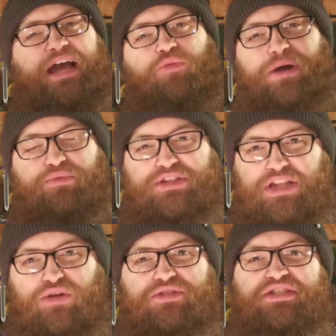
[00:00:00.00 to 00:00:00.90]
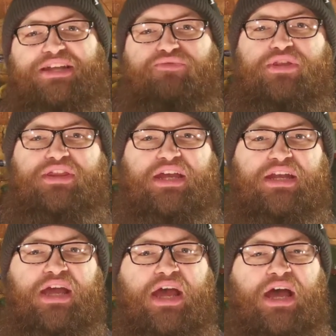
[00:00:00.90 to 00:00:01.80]
and help out with loans and
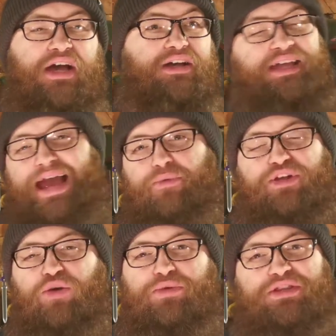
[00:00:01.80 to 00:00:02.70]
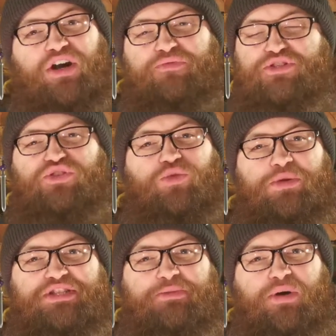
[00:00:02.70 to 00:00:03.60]
everything, carrying on with life as
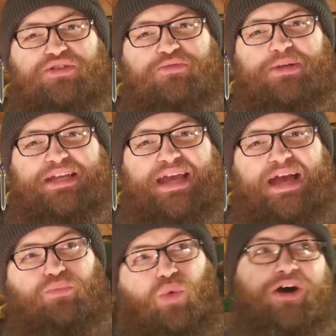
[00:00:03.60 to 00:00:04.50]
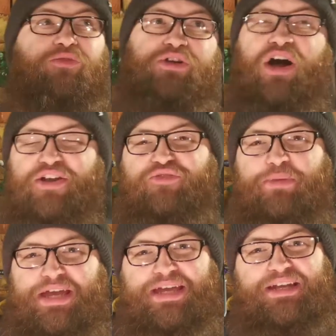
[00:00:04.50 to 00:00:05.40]
normal as he possibly can while kind of
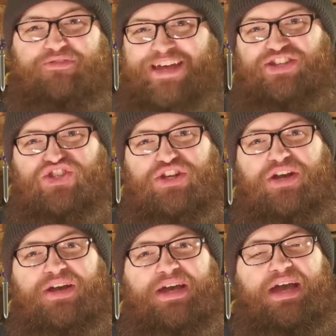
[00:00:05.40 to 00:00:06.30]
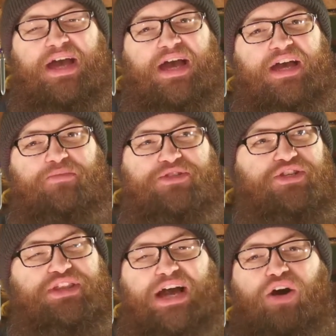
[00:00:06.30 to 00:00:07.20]
being an Avenger.
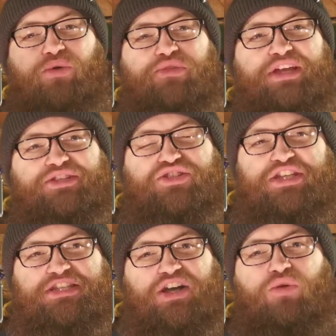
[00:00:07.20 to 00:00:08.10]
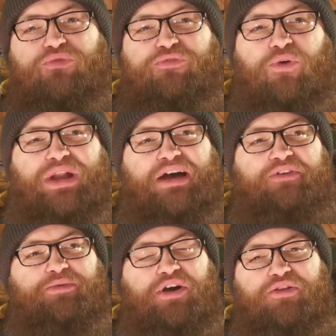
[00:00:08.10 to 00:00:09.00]
So that whole thing, just this whole fallout
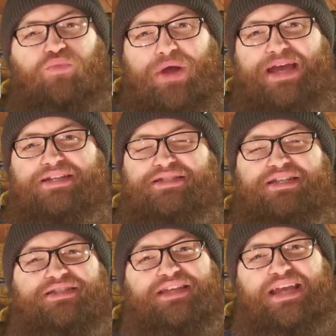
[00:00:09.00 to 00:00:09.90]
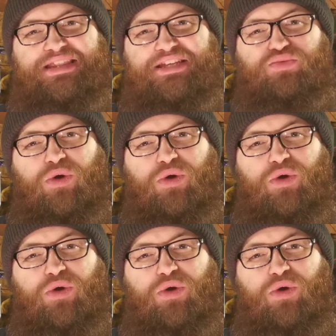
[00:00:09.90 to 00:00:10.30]
of him, kind of where does he sit in this